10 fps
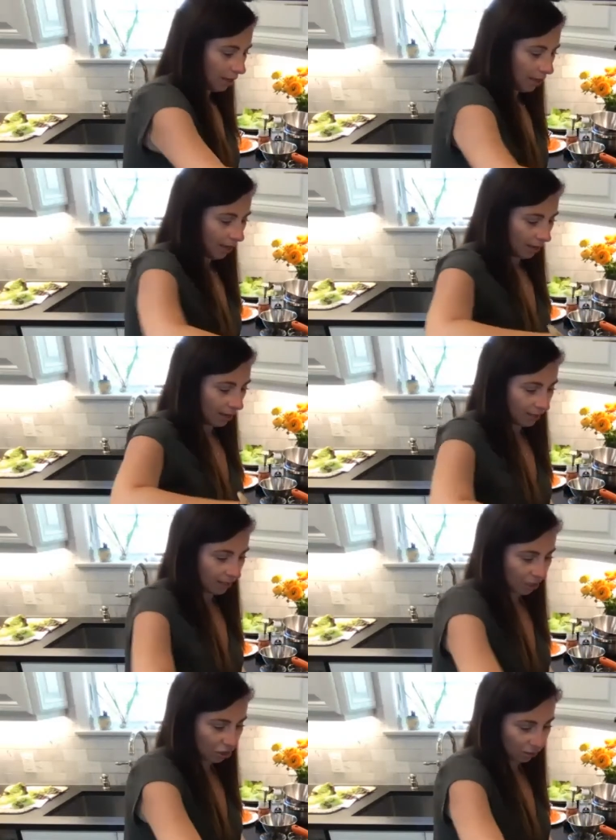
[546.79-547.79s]
and it's
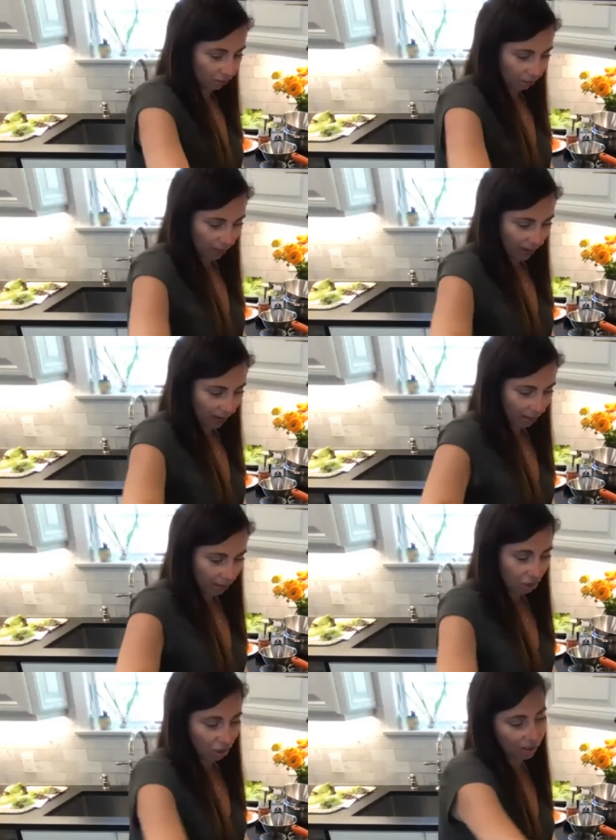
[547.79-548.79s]
actually,
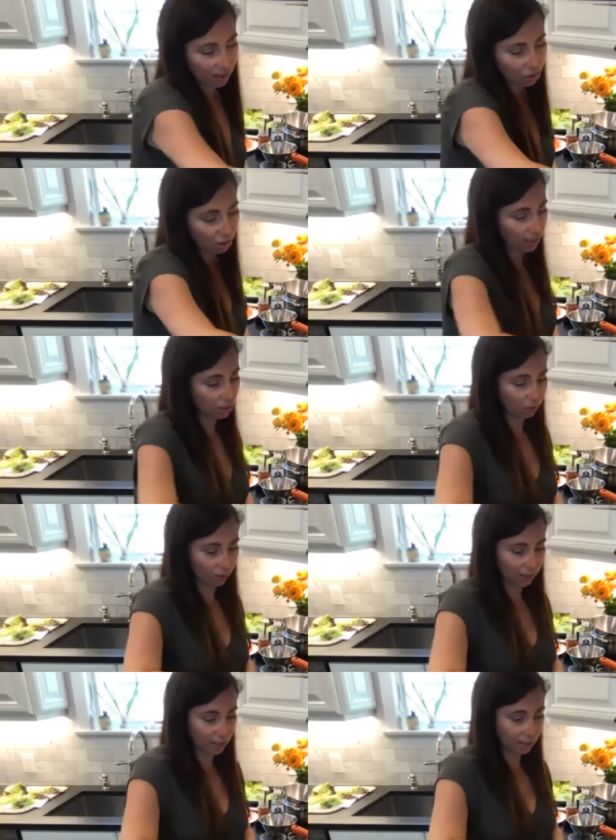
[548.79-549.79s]
this chicken actually has not
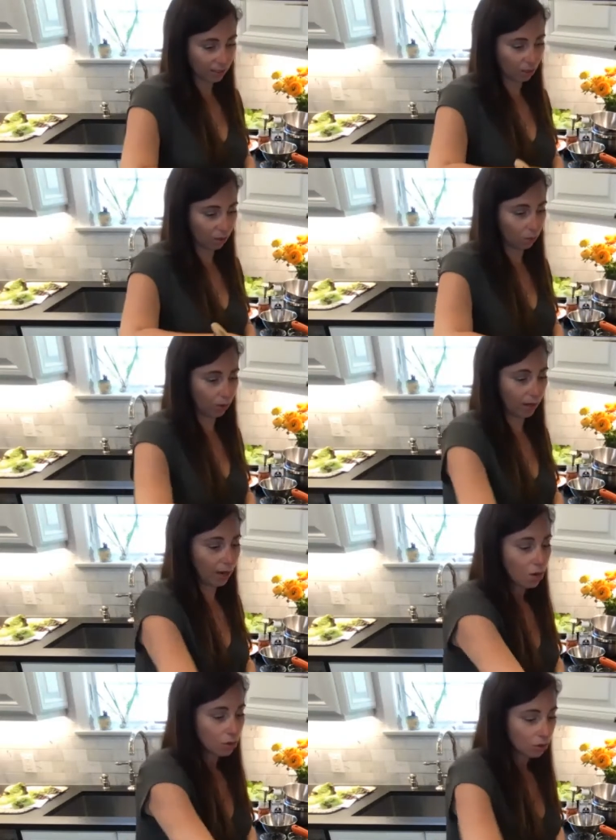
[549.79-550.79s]
released a lot of water.
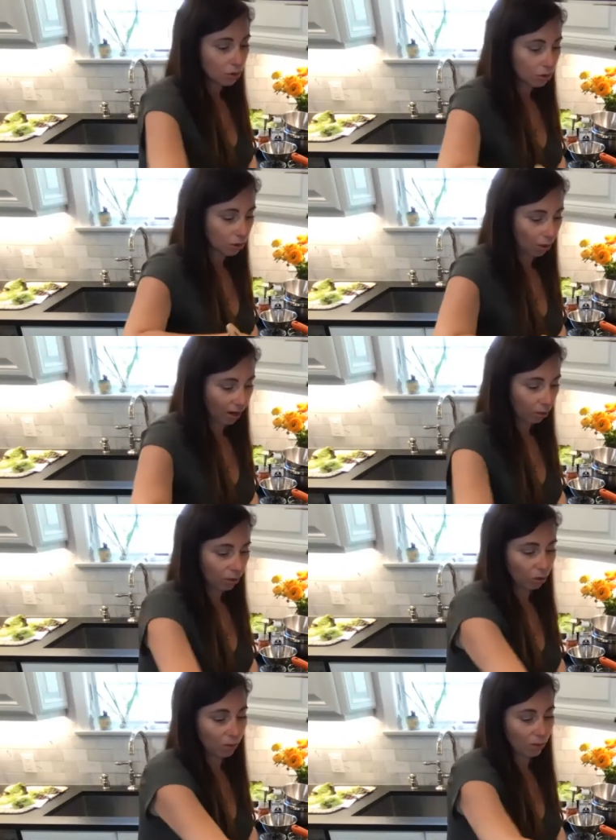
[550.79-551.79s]
So I thought
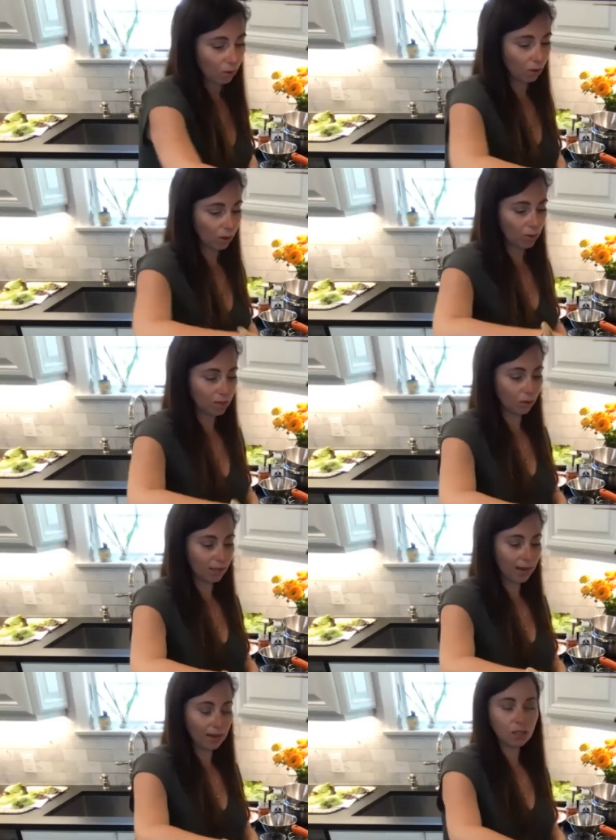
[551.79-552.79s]
there'd be more. It was
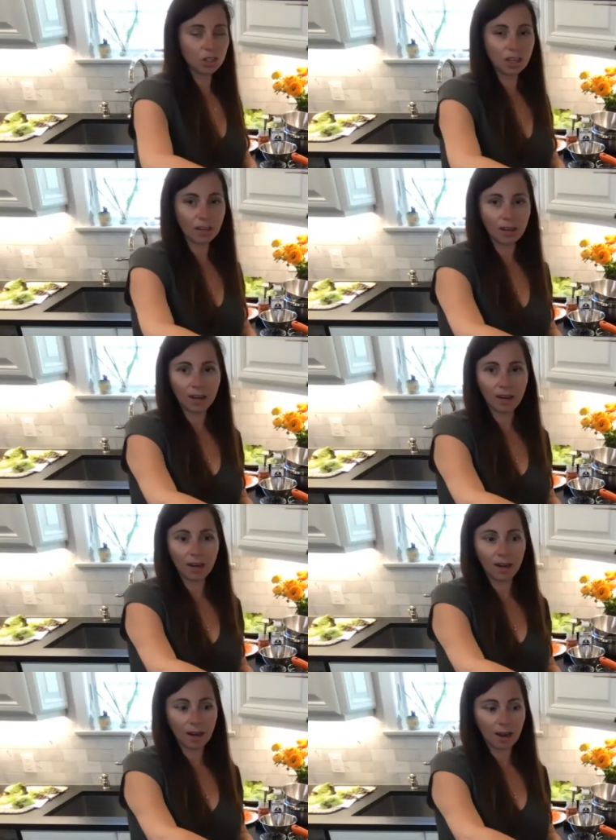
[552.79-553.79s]
organic chicken,
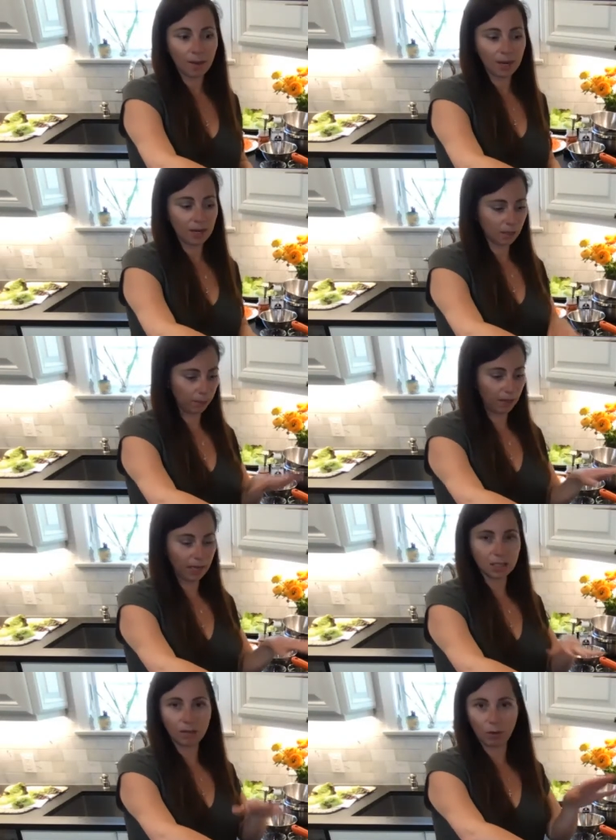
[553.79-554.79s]
and it's a
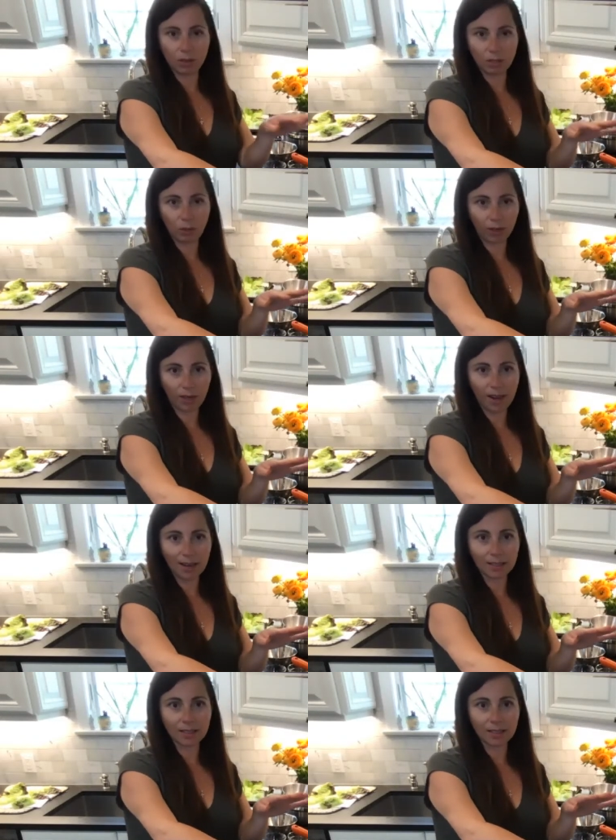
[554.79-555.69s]
blend of all the different cuts.